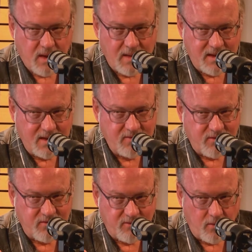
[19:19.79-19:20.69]
I think, is the
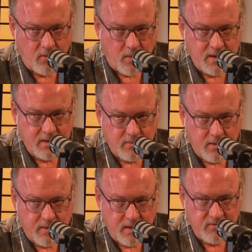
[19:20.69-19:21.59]
sole writer on this.